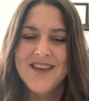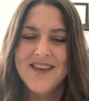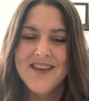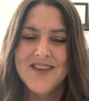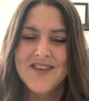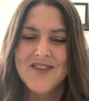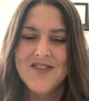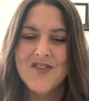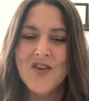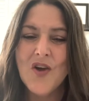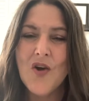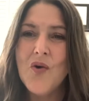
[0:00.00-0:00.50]

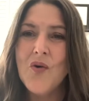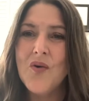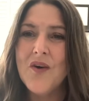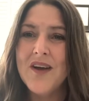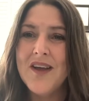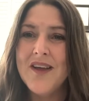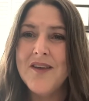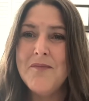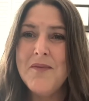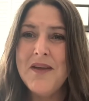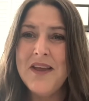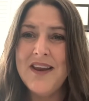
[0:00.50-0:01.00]
So
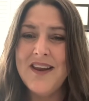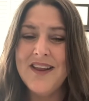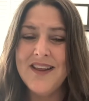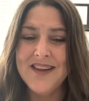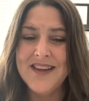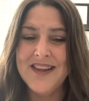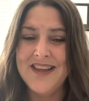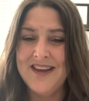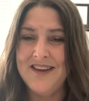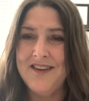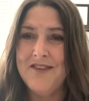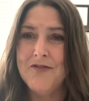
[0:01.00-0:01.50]

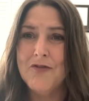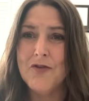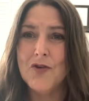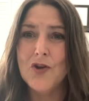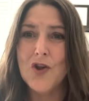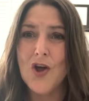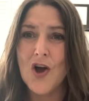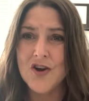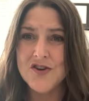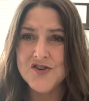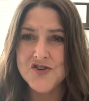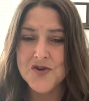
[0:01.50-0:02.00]
immediately for
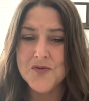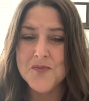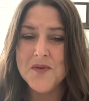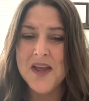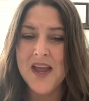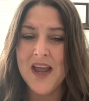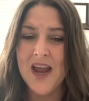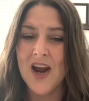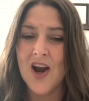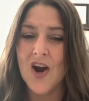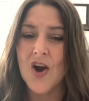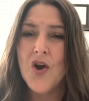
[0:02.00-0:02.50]
long-term
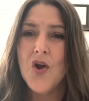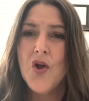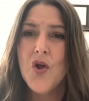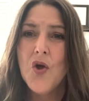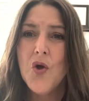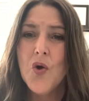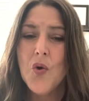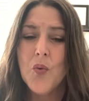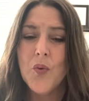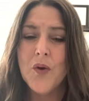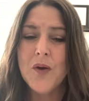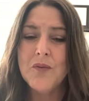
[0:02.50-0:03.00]
care,
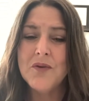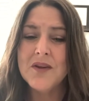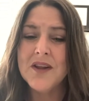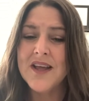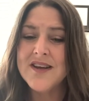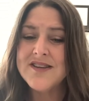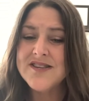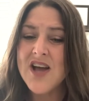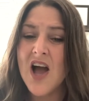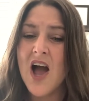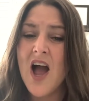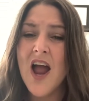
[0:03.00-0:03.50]
we would
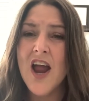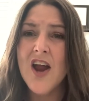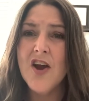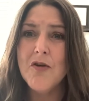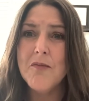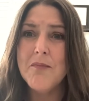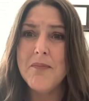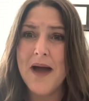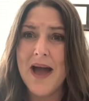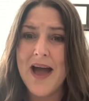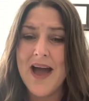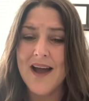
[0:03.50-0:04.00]
like to hire
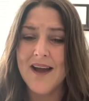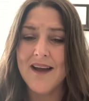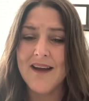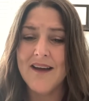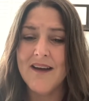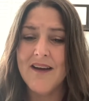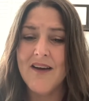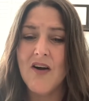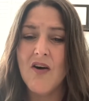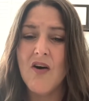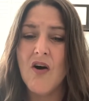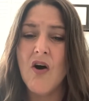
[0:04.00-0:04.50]
back
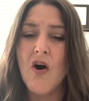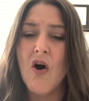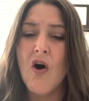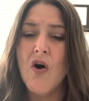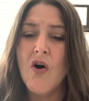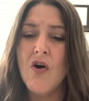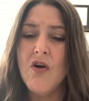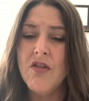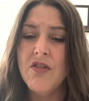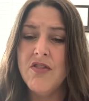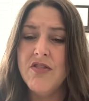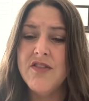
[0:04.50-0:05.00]

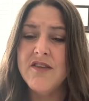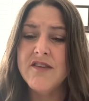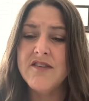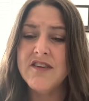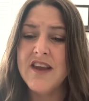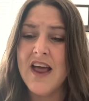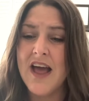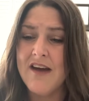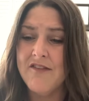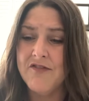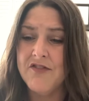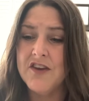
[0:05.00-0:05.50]
all the
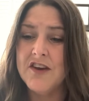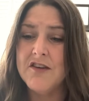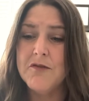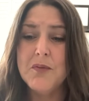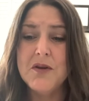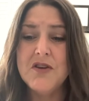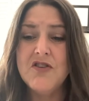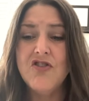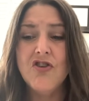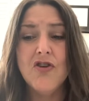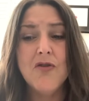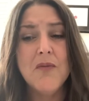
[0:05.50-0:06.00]
staff that have
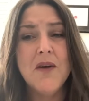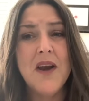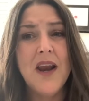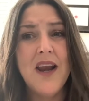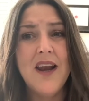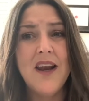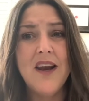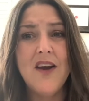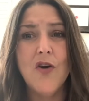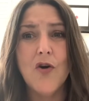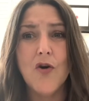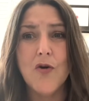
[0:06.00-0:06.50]
been
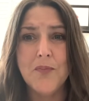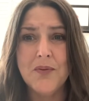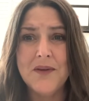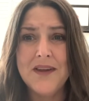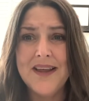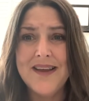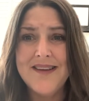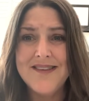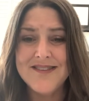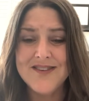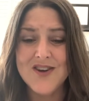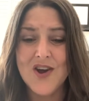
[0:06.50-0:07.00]
terminated or
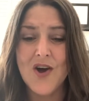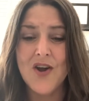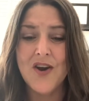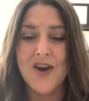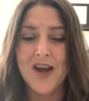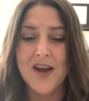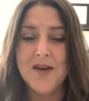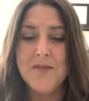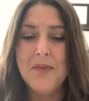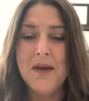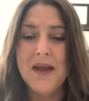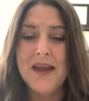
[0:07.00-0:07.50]
placed on
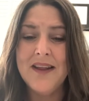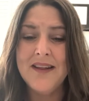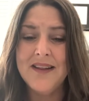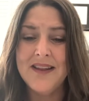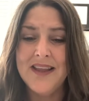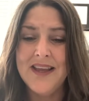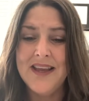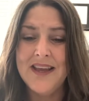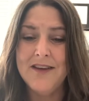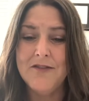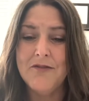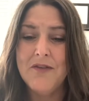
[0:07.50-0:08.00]
unpaid
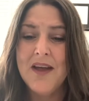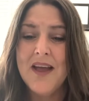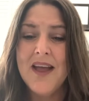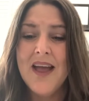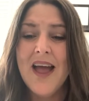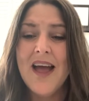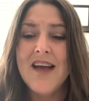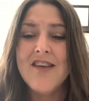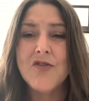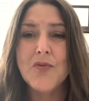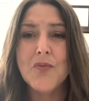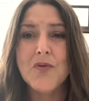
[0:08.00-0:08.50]
leave
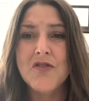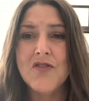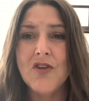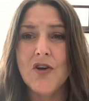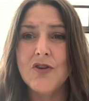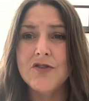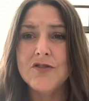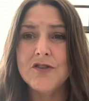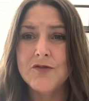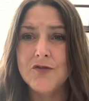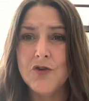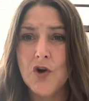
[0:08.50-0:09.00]
as a
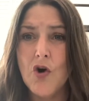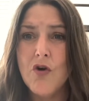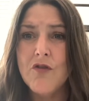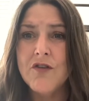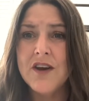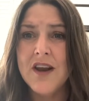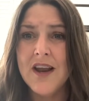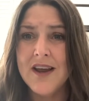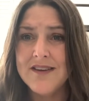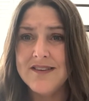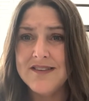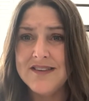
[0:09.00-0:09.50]
result of
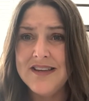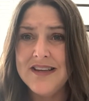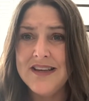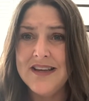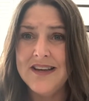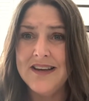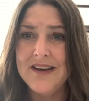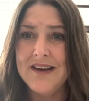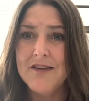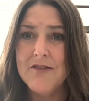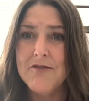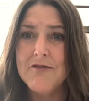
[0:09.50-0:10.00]

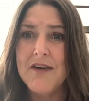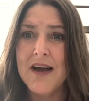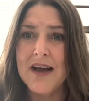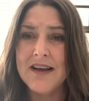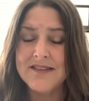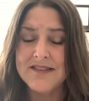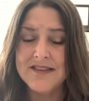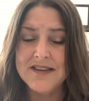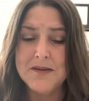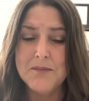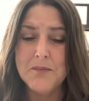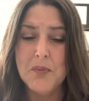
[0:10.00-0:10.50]
COVID-19
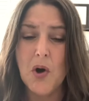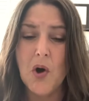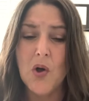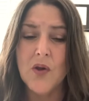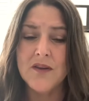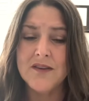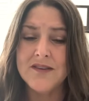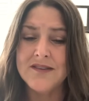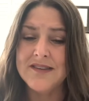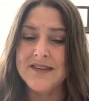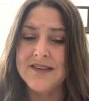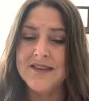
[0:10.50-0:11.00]
vaccine
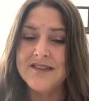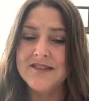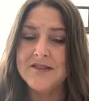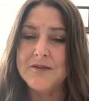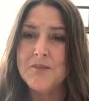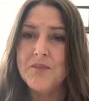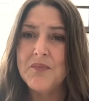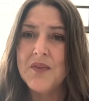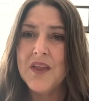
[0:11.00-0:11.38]
policies.